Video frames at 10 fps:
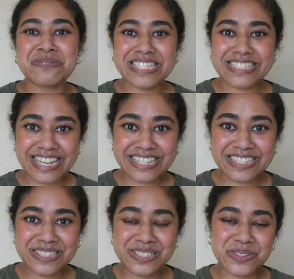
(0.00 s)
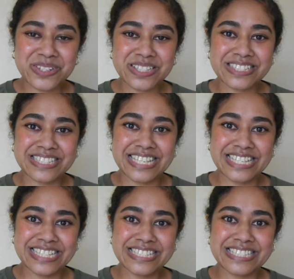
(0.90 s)
my second quilt
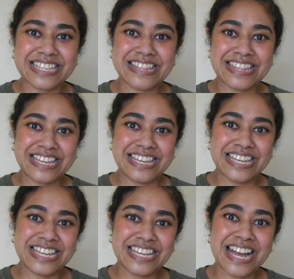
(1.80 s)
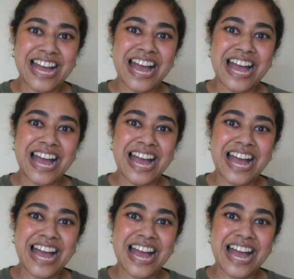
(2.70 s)
is the